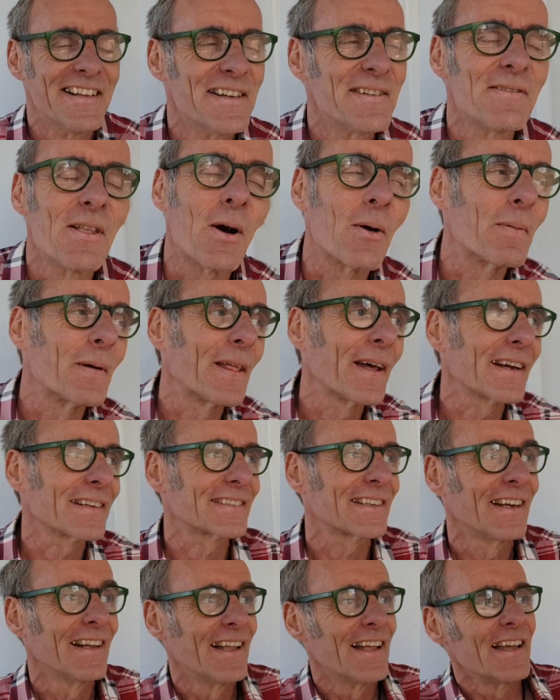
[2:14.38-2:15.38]
No,
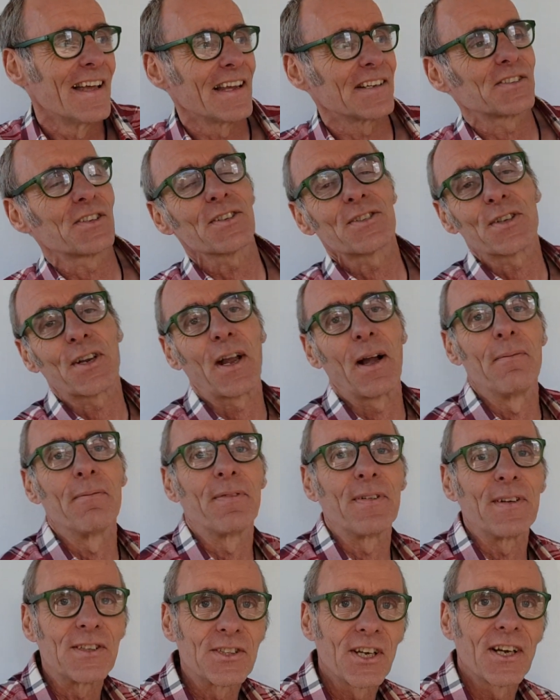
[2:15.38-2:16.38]
but it's just a
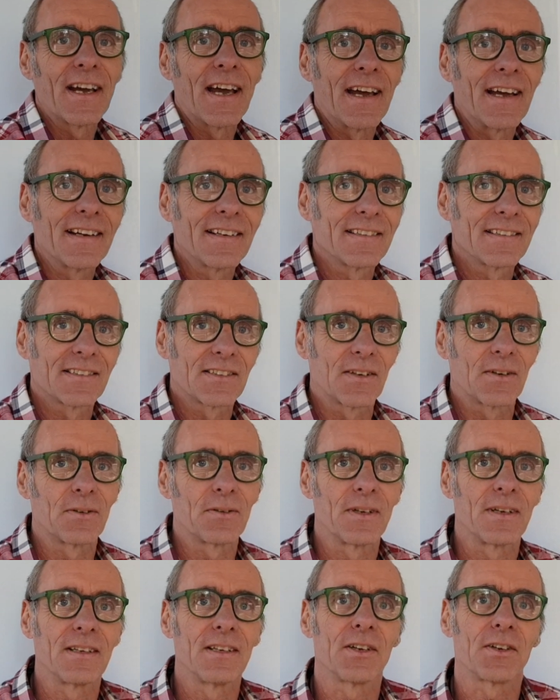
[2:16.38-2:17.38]
comfy chair, so
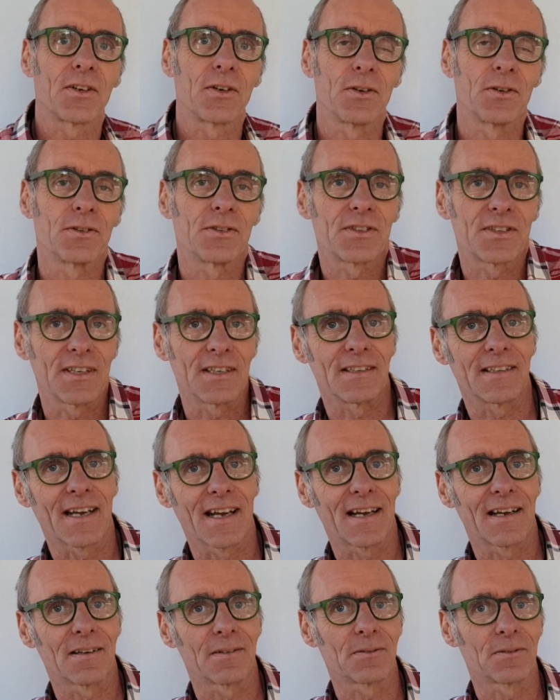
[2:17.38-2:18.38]
that you could sit
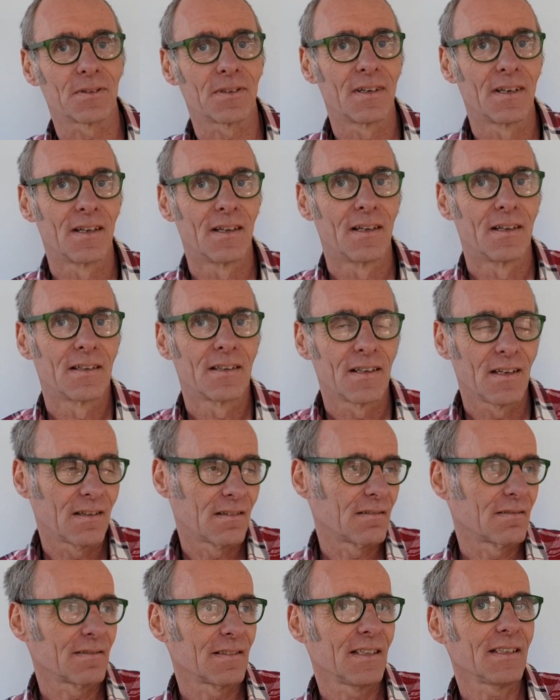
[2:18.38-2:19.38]
down. You
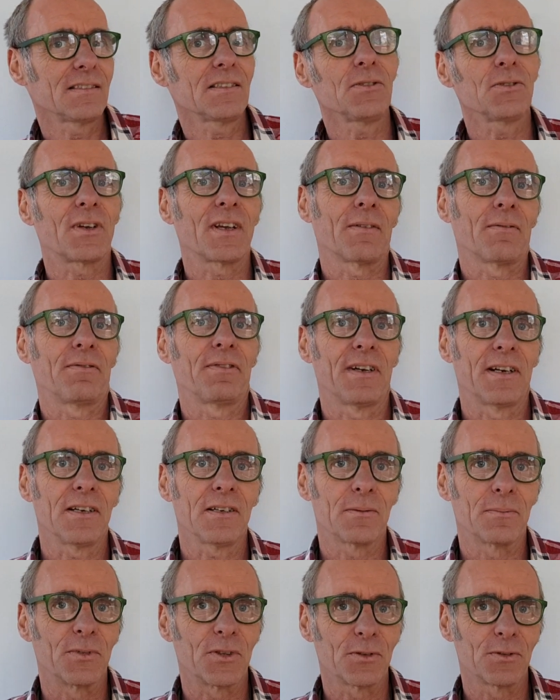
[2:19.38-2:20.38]
know, you do get fed
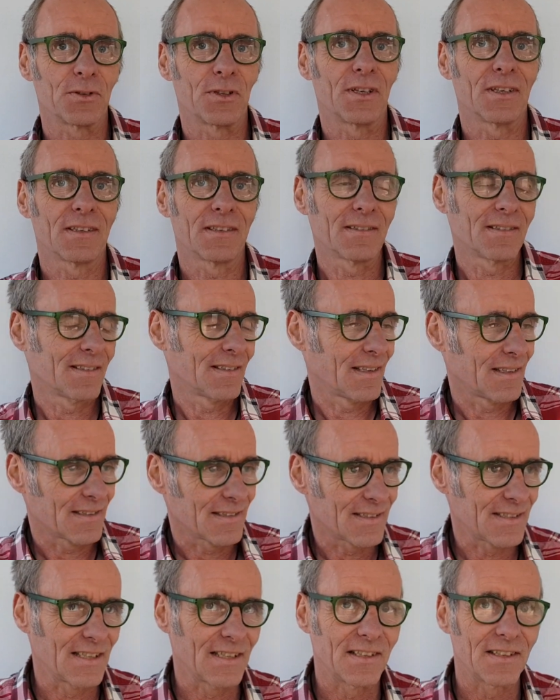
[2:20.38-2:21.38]
up, don't you?
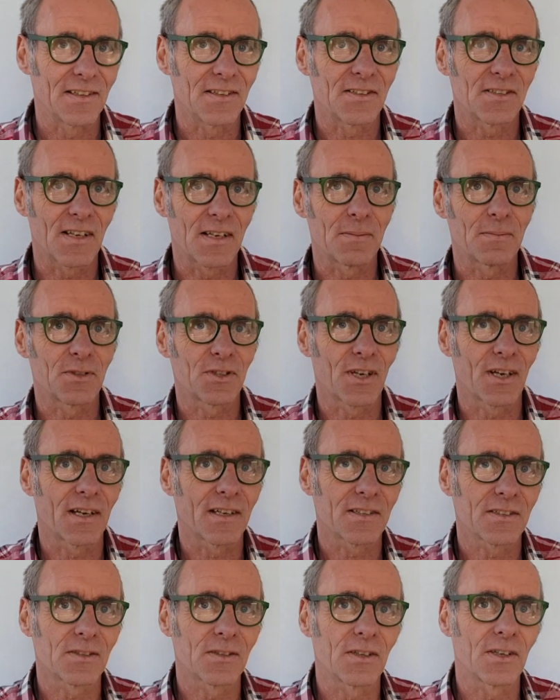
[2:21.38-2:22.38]
Sitting at the same chair,
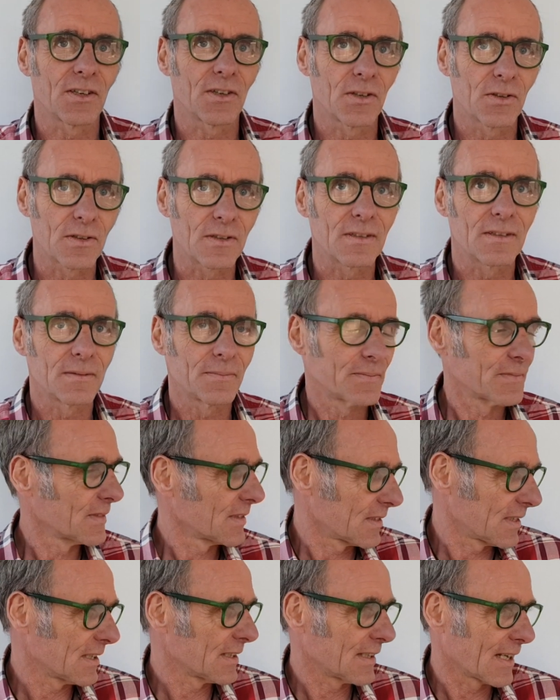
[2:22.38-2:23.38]
so you could
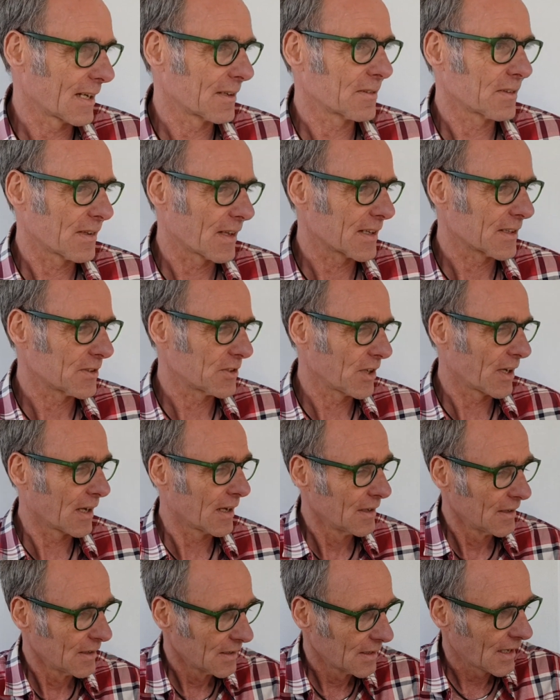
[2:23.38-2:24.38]
sit down at that chair.
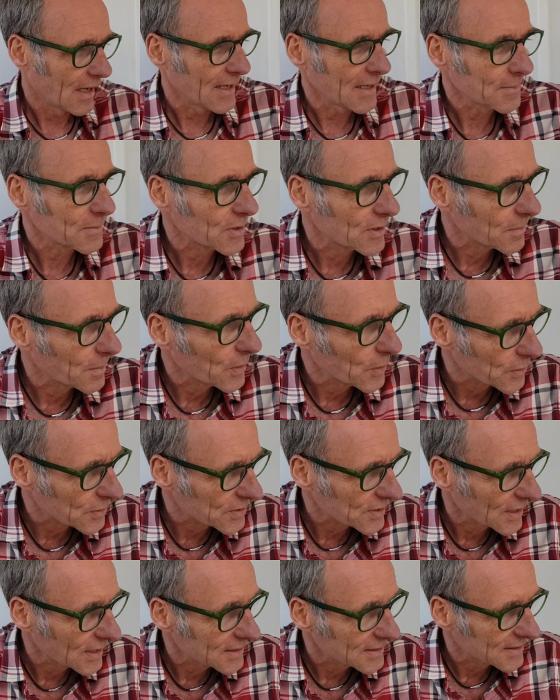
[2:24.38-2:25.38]
I am going to put a
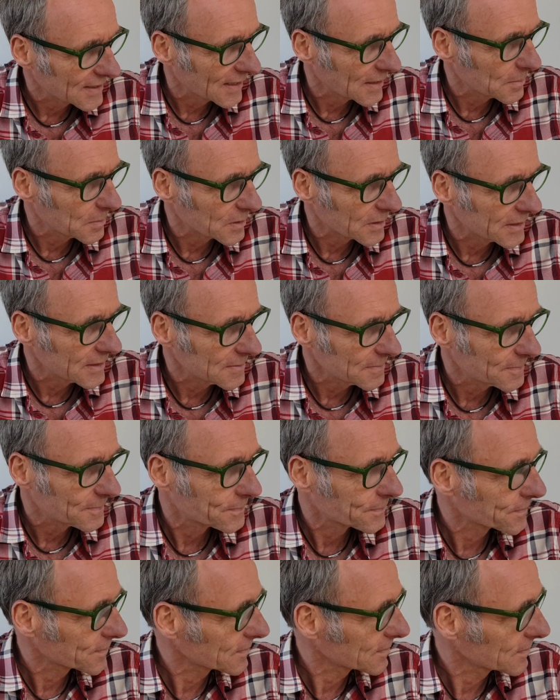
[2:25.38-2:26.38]
side table in,
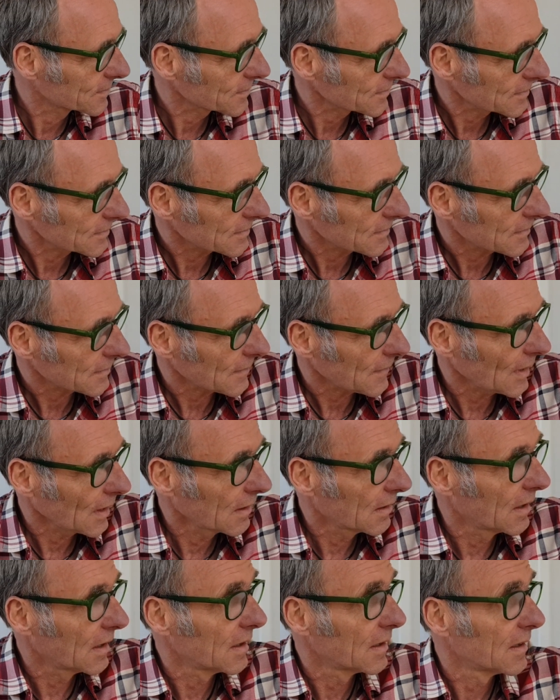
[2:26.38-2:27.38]

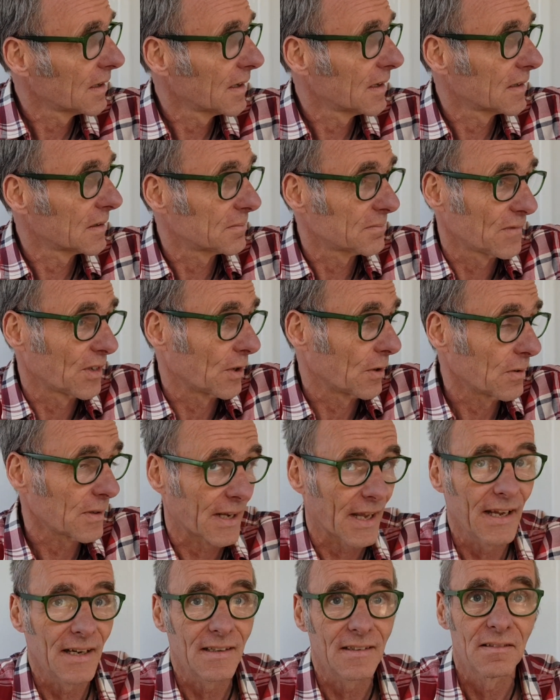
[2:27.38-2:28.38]
and you know,
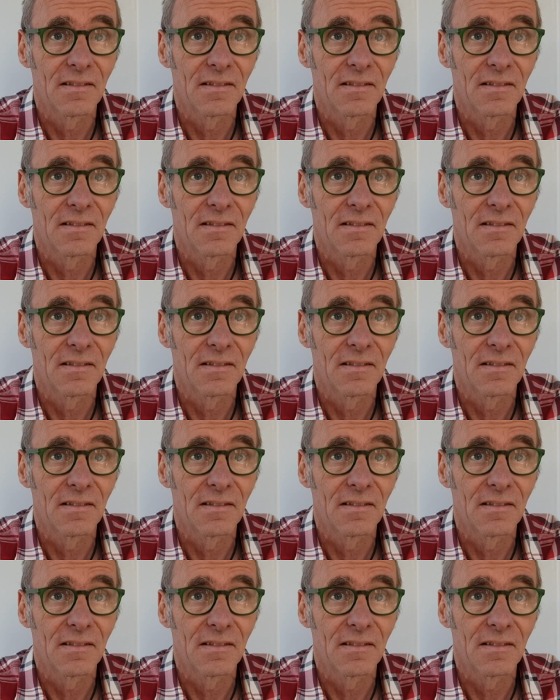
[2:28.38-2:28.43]
again.